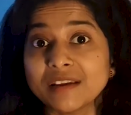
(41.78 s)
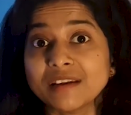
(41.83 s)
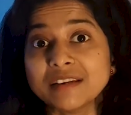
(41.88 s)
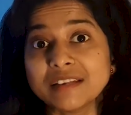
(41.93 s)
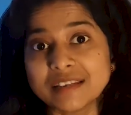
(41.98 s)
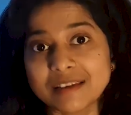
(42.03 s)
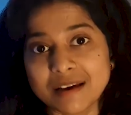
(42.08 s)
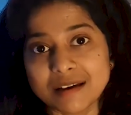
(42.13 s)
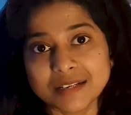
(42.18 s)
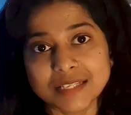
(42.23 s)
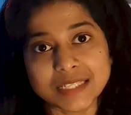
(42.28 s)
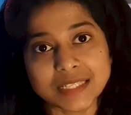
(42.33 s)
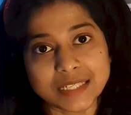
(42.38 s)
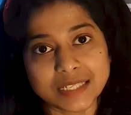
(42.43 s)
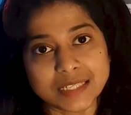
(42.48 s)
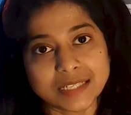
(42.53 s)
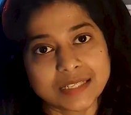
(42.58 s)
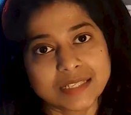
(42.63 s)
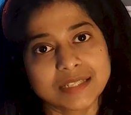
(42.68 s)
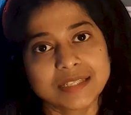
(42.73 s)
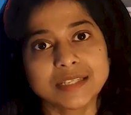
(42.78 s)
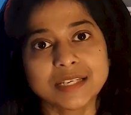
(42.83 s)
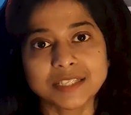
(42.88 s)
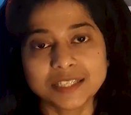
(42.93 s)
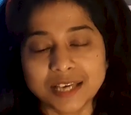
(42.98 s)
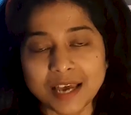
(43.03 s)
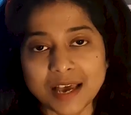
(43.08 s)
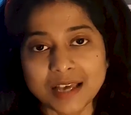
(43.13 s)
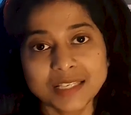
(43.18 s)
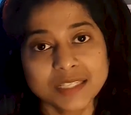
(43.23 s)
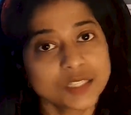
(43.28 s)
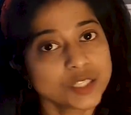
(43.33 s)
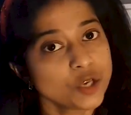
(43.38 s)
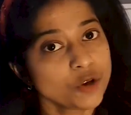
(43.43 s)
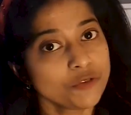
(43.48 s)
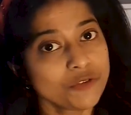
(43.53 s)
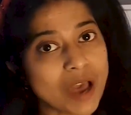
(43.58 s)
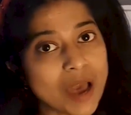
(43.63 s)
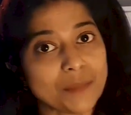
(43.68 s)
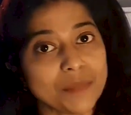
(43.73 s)
a TRC, such as your
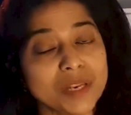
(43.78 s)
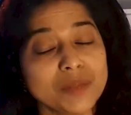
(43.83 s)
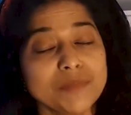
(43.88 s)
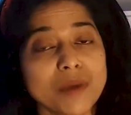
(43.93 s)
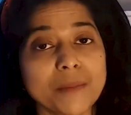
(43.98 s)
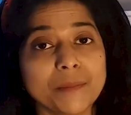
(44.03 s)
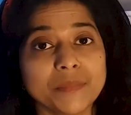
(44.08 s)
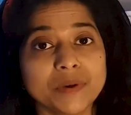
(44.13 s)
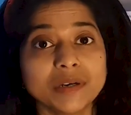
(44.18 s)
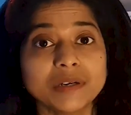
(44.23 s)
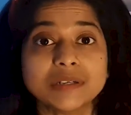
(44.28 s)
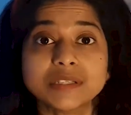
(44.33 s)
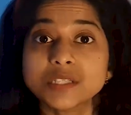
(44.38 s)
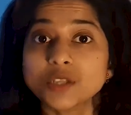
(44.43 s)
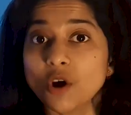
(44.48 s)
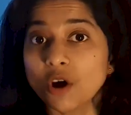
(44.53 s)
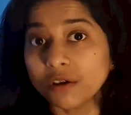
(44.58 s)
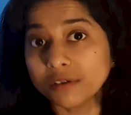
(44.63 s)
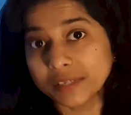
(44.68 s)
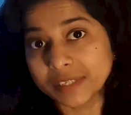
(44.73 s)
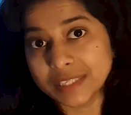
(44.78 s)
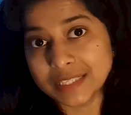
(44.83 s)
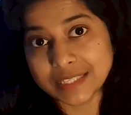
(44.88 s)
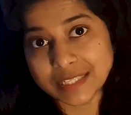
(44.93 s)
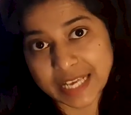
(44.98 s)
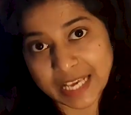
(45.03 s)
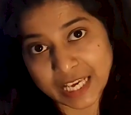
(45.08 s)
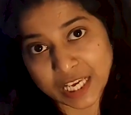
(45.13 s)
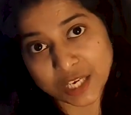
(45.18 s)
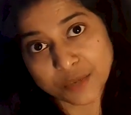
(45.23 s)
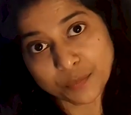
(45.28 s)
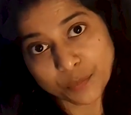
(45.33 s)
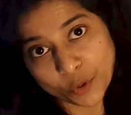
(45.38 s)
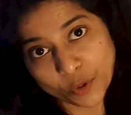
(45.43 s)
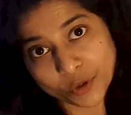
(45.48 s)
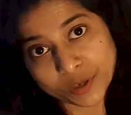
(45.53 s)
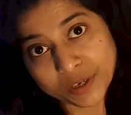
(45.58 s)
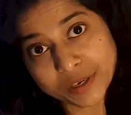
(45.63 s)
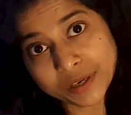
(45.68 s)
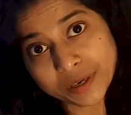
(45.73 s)
family member is already staying in
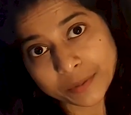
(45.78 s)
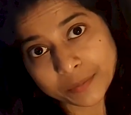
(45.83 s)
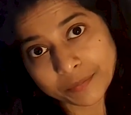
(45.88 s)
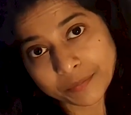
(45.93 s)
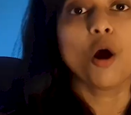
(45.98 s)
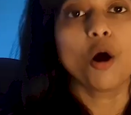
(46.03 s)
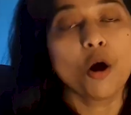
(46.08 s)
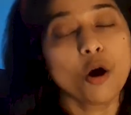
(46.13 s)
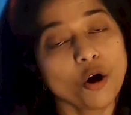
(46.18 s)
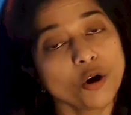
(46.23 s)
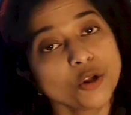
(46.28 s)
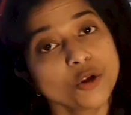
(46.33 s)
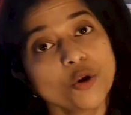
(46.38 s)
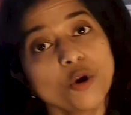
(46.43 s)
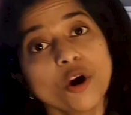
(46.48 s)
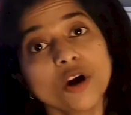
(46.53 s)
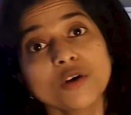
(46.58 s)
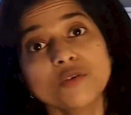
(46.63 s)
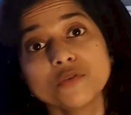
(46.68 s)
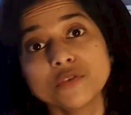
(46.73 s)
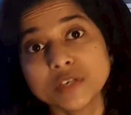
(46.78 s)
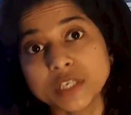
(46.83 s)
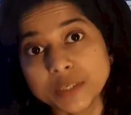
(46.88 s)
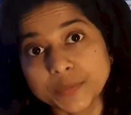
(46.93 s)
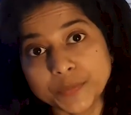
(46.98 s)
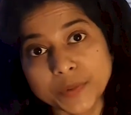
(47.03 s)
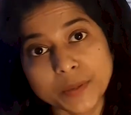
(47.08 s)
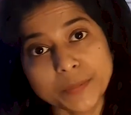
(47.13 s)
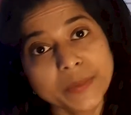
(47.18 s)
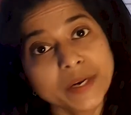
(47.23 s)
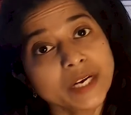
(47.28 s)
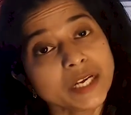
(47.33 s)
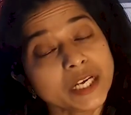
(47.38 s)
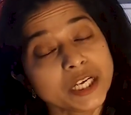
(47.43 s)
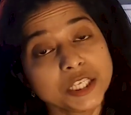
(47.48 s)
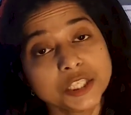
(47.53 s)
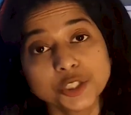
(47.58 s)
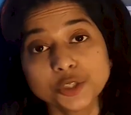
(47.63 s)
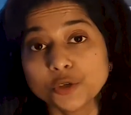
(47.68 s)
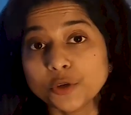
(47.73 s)
Poland, or you got a work permit
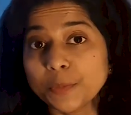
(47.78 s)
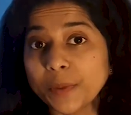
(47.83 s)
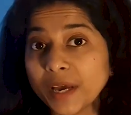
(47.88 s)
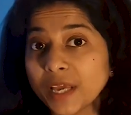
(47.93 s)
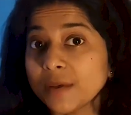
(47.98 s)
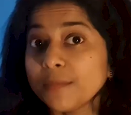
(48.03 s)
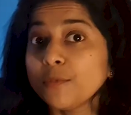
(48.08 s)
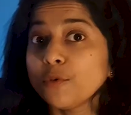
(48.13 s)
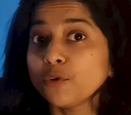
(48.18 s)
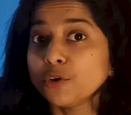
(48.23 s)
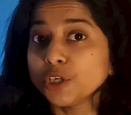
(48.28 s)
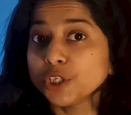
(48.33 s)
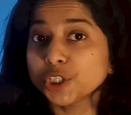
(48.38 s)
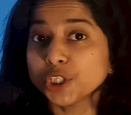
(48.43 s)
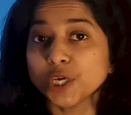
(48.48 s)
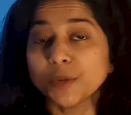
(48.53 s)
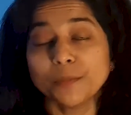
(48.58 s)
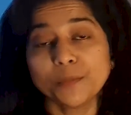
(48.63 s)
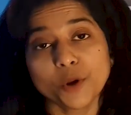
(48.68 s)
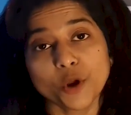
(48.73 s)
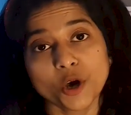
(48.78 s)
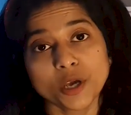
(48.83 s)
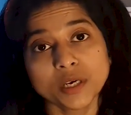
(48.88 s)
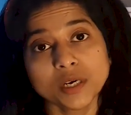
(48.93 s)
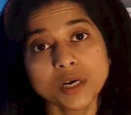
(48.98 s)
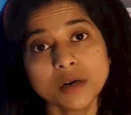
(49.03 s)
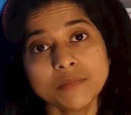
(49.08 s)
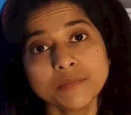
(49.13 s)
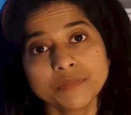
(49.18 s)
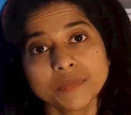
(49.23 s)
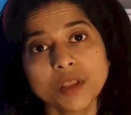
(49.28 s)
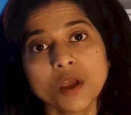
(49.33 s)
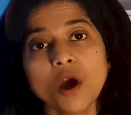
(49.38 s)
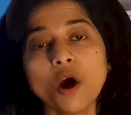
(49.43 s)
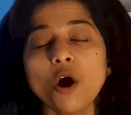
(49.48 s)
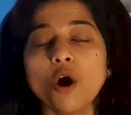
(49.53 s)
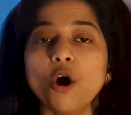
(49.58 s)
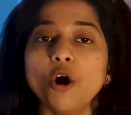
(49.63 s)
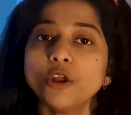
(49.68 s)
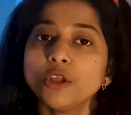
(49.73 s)
issued by a Polish employer,
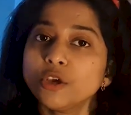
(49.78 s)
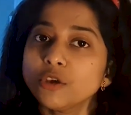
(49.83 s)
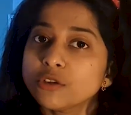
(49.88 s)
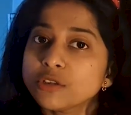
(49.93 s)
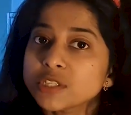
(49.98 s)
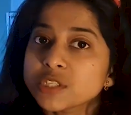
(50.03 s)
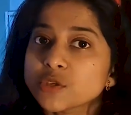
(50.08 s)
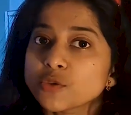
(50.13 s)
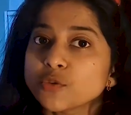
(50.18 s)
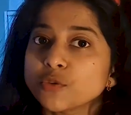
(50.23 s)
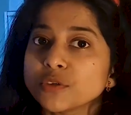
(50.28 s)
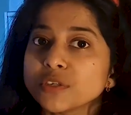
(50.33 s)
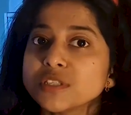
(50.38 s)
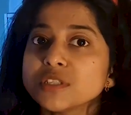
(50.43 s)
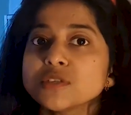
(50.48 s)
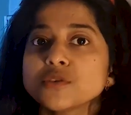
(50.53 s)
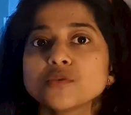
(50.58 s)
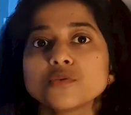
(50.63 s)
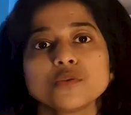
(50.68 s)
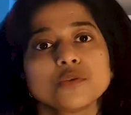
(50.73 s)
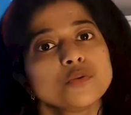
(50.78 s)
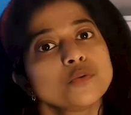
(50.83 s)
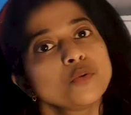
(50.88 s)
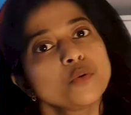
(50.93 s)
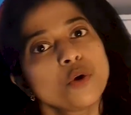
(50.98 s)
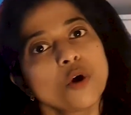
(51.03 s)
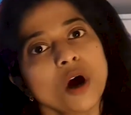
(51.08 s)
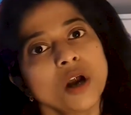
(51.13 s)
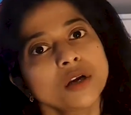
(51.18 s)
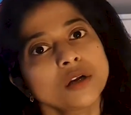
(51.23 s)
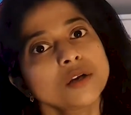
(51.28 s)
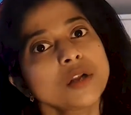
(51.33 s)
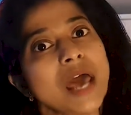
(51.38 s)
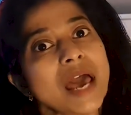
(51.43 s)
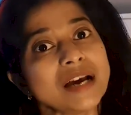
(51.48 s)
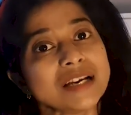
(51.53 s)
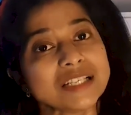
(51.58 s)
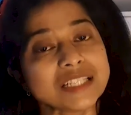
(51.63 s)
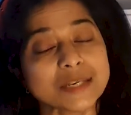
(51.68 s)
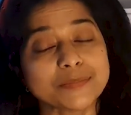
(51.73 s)
or you're a student who got an
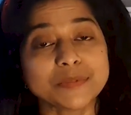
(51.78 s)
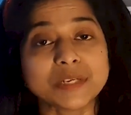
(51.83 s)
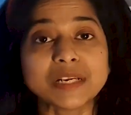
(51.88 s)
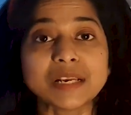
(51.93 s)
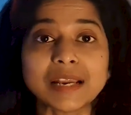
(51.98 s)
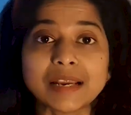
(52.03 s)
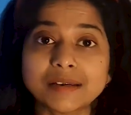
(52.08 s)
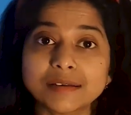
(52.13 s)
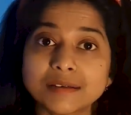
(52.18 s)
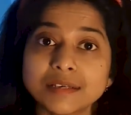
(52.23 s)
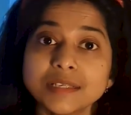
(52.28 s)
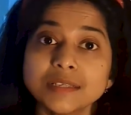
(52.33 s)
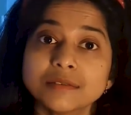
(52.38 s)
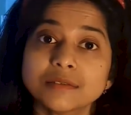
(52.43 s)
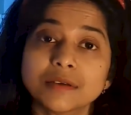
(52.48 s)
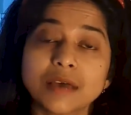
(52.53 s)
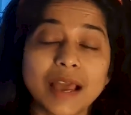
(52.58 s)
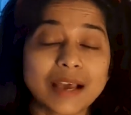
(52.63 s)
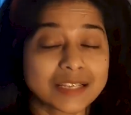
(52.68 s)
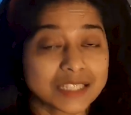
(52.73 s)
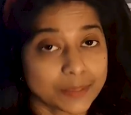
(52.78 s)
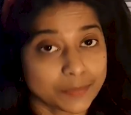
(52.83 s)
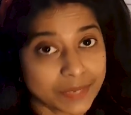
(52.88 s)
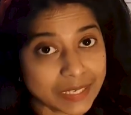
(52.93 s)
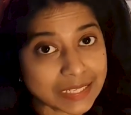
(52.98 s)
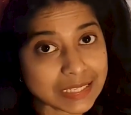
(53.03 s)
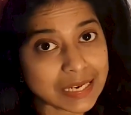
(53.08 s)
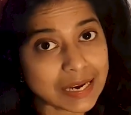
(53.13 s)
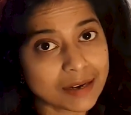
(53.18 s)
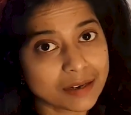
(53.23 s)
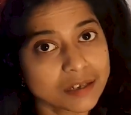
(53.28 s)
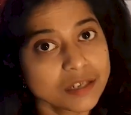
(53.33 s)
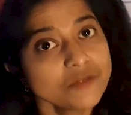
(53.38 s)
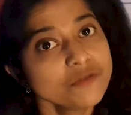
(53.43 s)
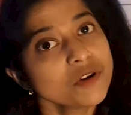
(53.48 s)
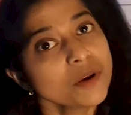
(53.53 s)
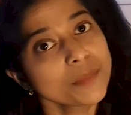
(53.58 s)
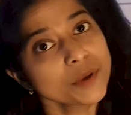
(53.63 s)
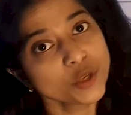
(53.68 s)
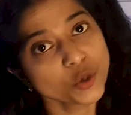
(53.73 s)
acceptance letter
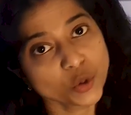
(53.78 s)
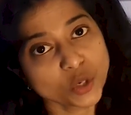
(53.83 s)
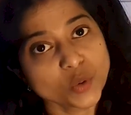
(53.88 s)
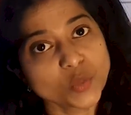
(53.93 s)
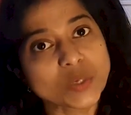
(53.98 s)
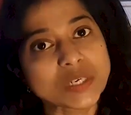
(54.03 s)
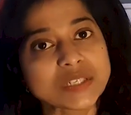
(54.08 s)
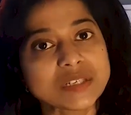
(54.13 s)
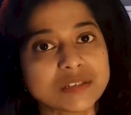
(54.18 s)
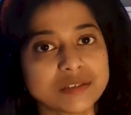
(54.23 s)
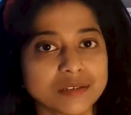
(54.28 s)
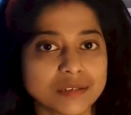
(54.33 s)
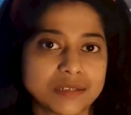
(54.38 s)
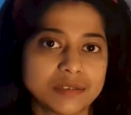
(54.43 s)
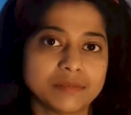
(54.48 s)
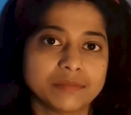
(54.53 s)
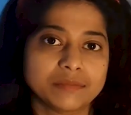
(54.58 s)
from a university.